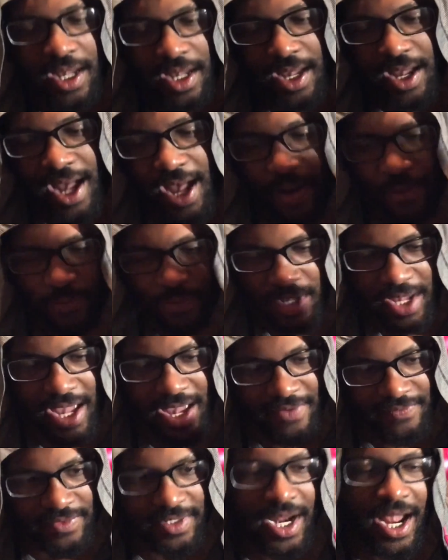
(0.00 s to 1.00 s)
I would
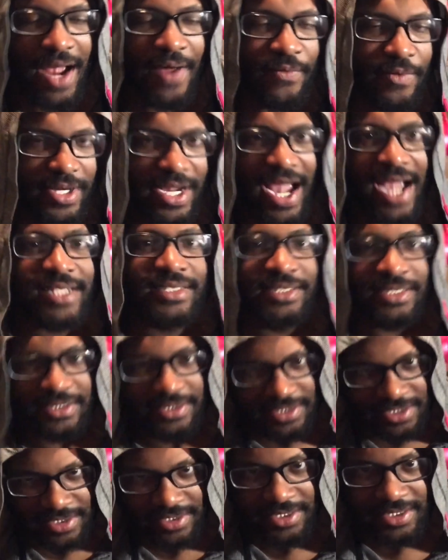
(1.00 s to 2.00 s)
have not reacted
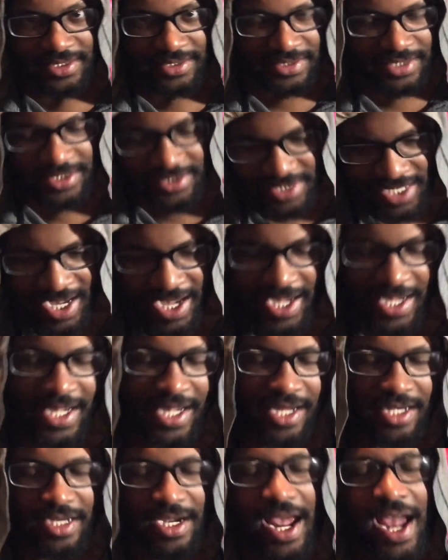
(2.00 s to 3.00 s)
to this today,
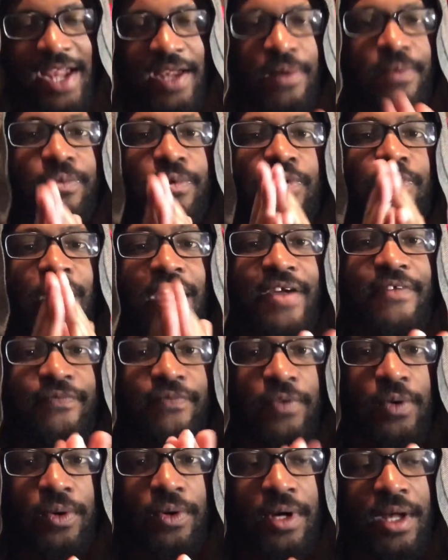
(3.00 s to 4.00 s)
and I am
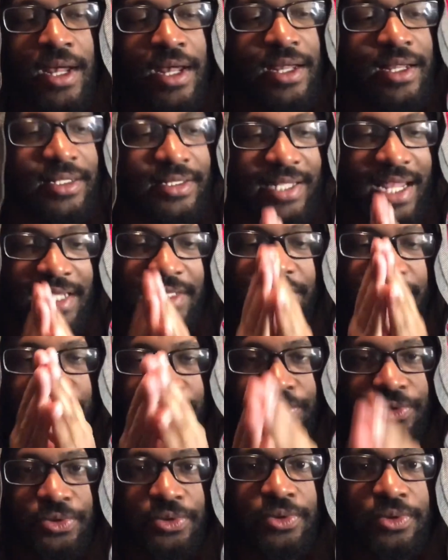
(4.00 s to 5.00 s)
grateful that
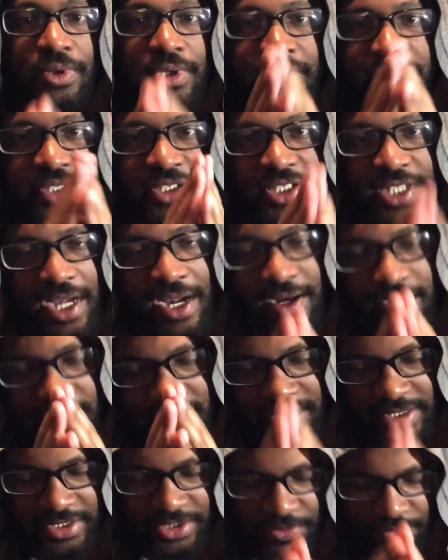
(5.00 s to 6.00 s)
you shared
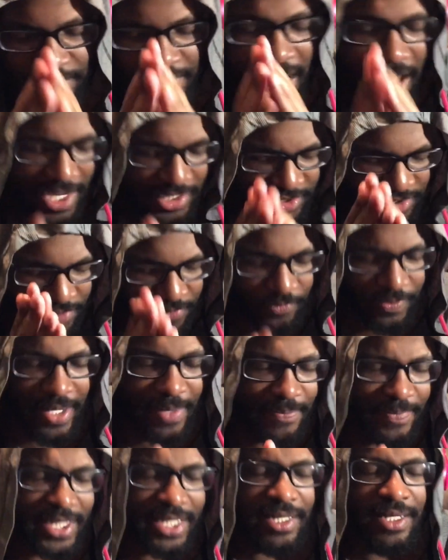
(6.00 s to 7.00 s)
this reaction with
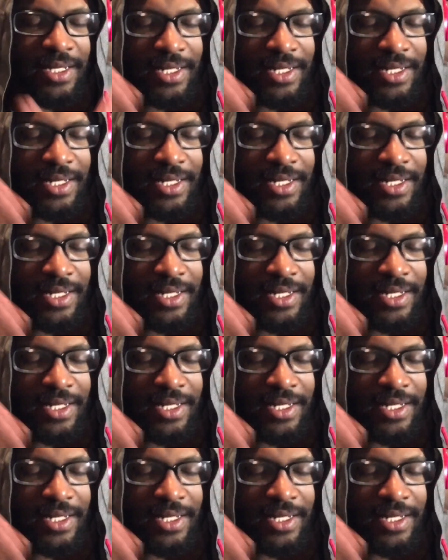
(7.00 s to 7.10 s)
me.